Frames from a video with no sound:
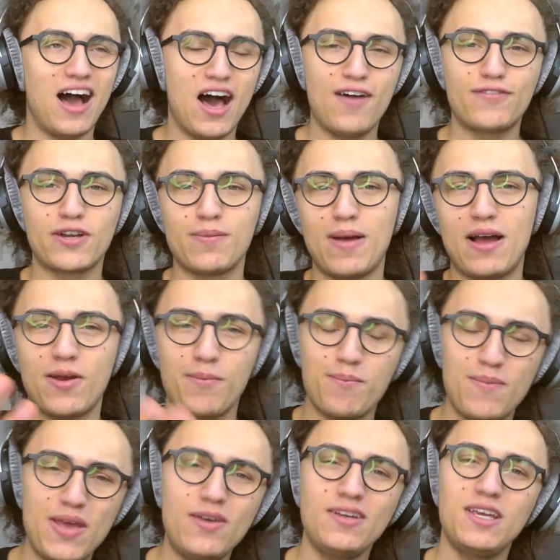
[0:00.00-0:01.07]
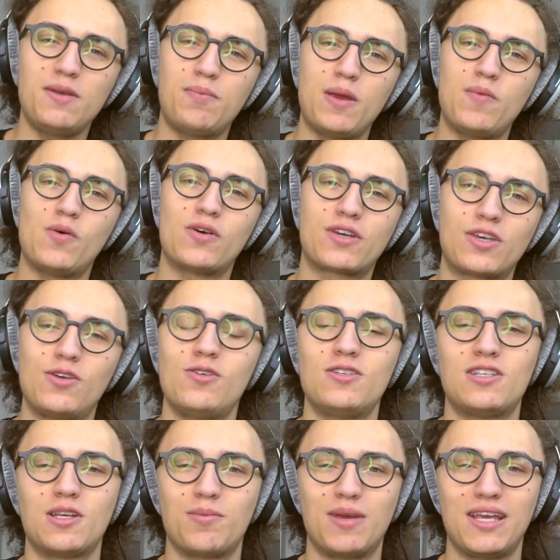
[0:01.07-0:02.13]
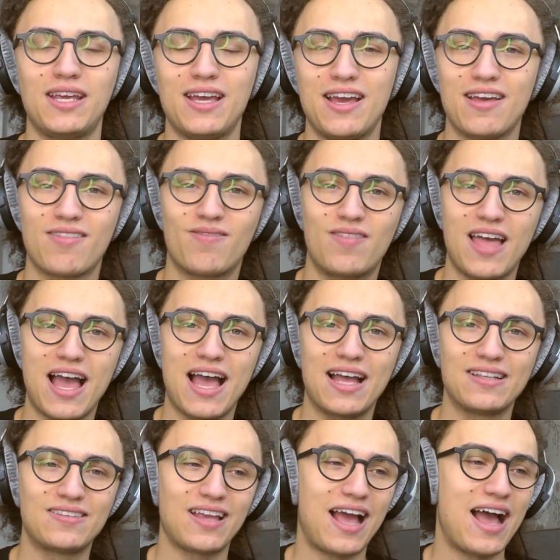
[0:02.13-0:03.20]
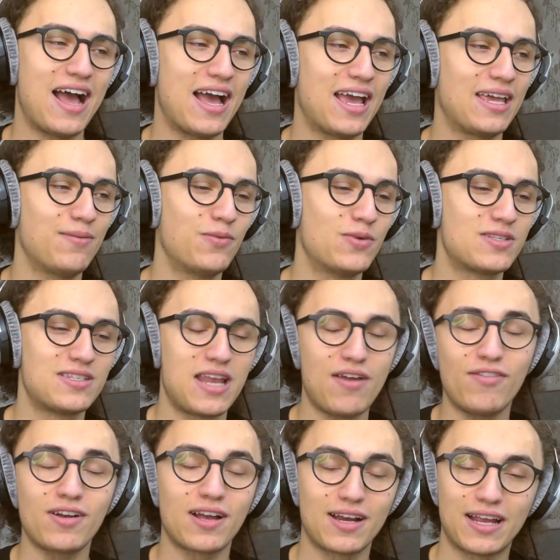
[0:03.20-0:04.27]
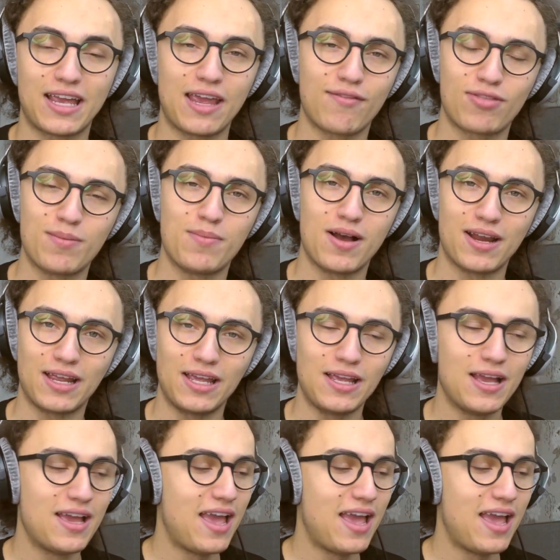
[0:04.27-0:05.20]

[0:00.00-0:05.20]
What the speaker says: After about a million people accusing me that I was never gonna give them money,